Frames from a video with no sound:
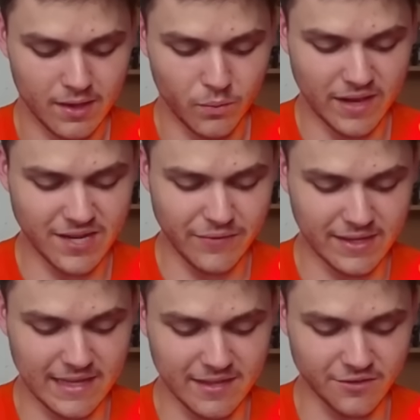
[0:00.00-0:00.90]
We actually have a
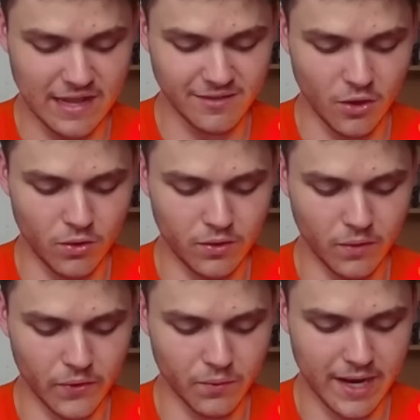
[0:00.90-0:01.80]
decent chance. Oh, no,
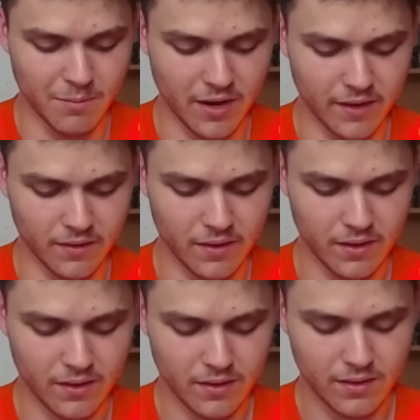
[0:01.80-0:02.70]
the Ramrider
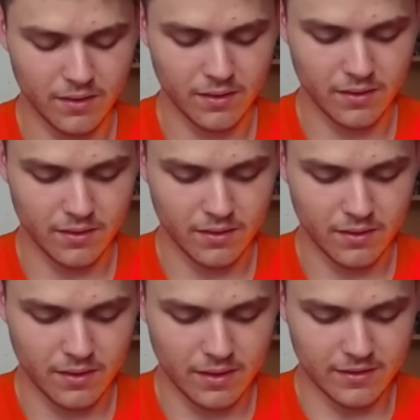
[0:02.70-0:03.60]

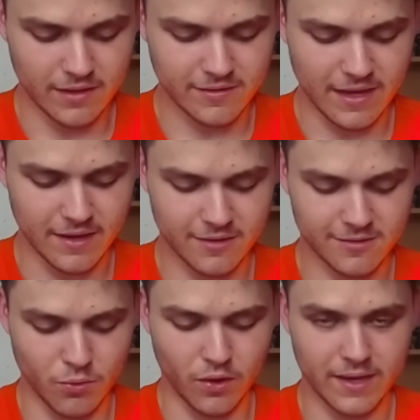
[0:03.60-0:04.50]
does get a
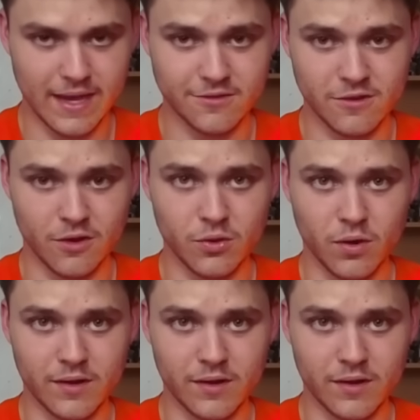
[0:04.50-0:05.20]
small connection onto our